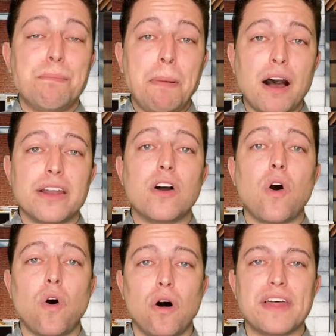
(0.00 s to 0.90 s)
But
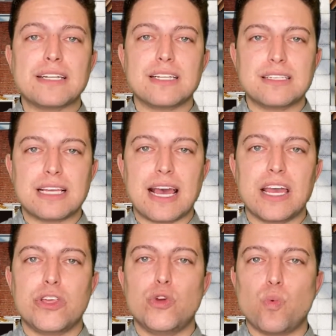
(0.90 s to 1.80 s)
all that to
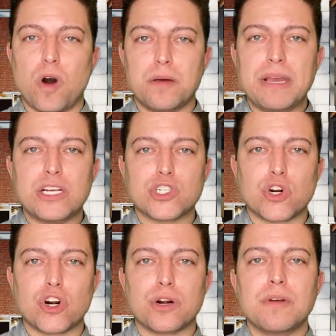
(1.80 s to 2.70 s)
say, you want to make
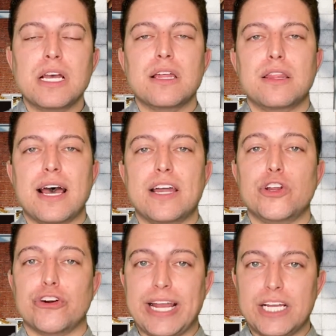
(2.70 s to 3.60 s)
sure that
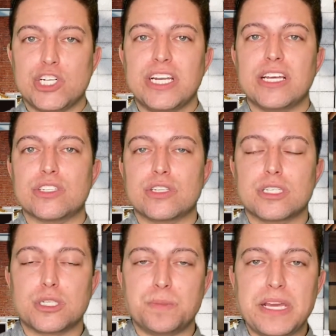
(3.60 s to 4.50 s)
your agent is
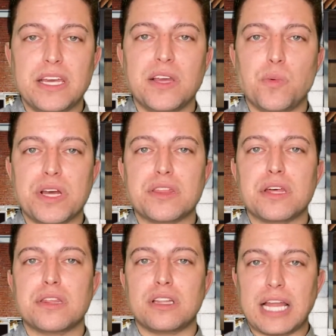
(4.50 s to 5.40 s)
speaking with
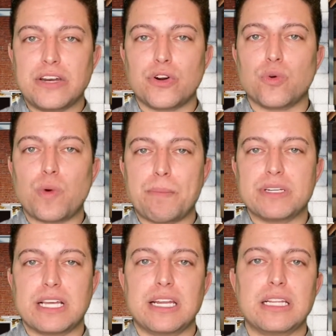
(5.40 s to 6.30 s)
the lender
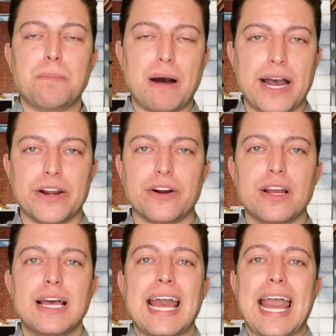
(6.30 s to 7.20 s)
representing the buyer,
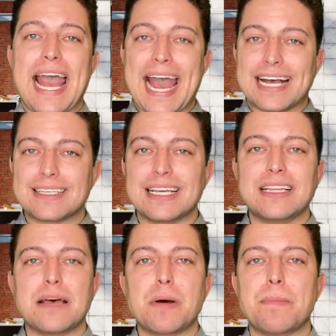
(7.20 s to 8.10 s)
asking
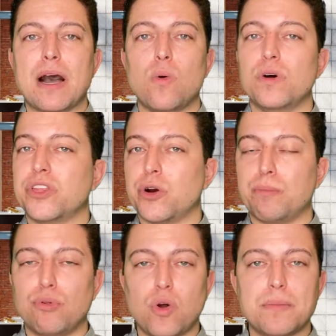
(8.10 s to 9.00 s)
them about what their
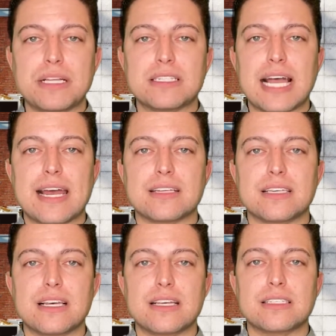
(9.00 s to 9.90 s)
employment status
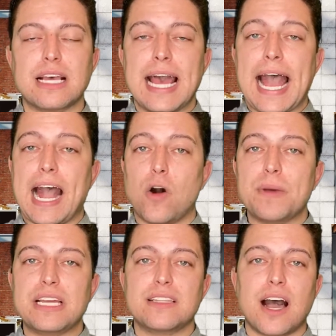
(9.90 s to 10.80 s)
is, how
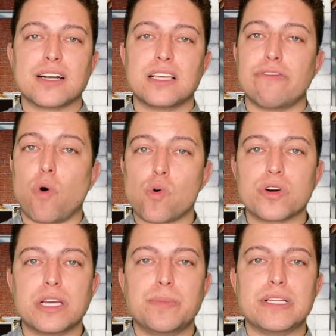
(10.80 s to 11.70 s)
many docs have
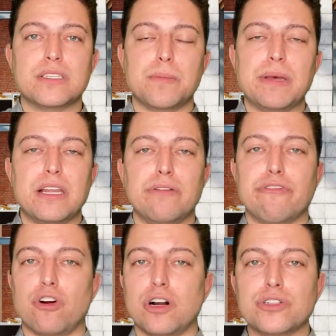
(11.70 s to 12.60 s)
already been submitted
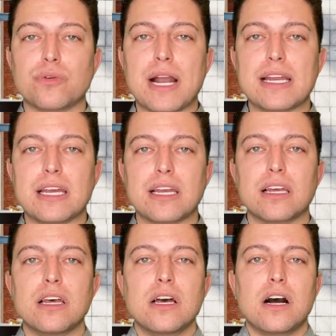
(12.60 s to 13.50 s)
for underwriting.
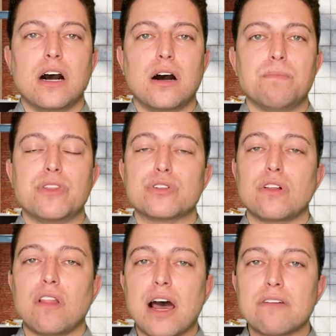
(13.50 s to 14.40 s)
There's a
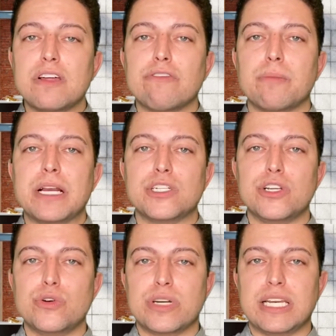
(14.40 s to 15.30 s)
lot of
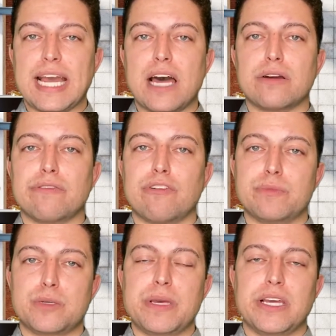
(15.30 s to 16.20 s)
information you can gather from
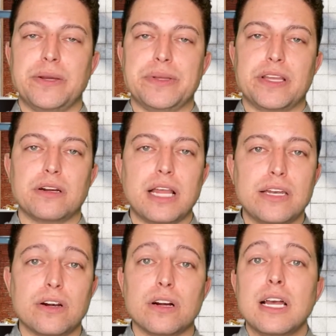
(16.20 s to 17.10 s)
speaking with their
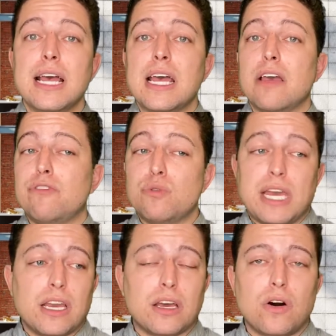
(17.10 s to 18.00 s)
lender. If you
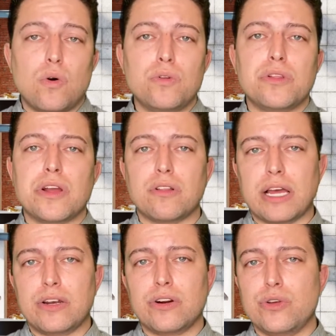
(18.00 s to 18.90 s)
can't get a hold of their
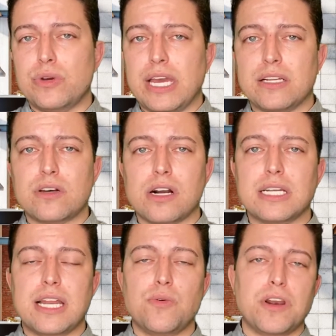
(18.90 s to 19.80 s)
lender, you can't talk
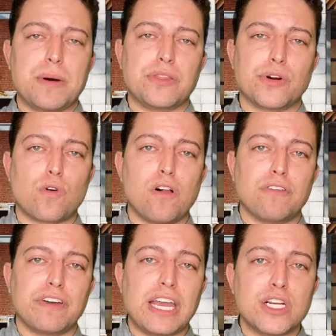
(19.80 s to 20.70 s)
to anyone about their
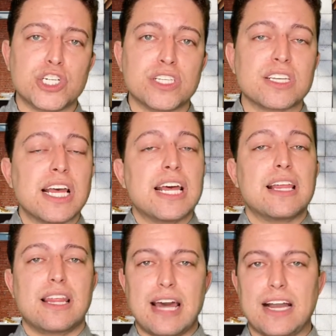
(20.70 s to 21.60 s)
qualifications,
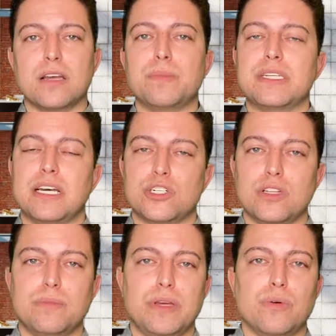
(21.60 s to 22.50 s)
that could
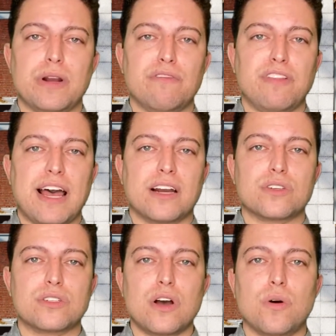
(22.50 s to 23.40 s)
potentially be a red flag.
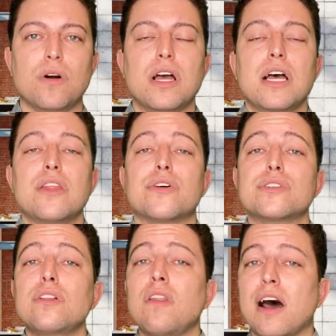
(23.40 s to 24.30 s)
So
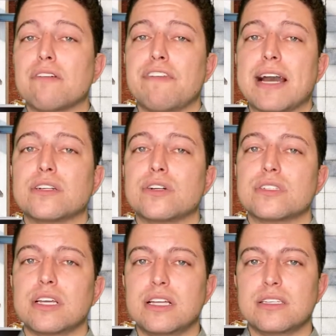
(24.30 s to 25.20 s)
there's a lot of factors
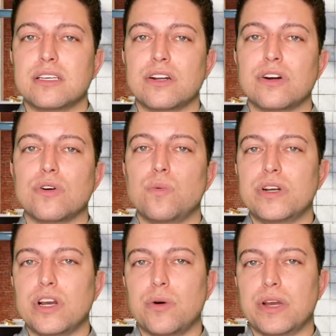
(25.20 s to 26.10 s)
to consider
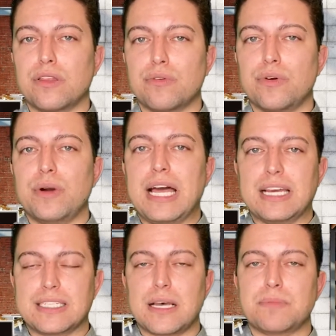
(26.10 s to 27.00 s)
when going through and
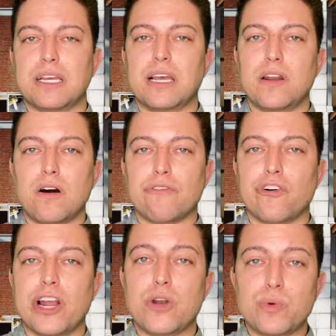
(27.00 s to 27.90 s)
accepting an
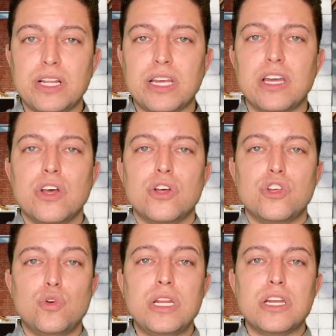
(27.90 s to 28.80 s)
offer. And really,
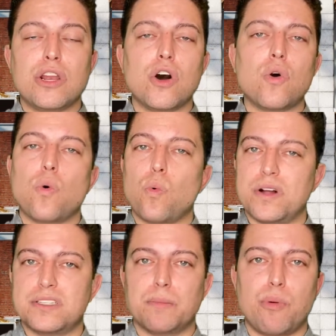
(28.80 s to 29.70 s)
you need to know
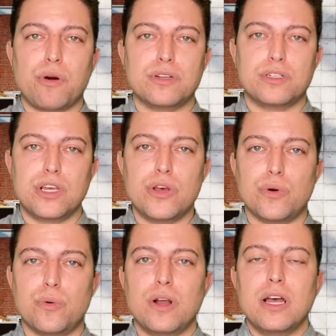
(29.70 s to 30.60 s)
what's important to you.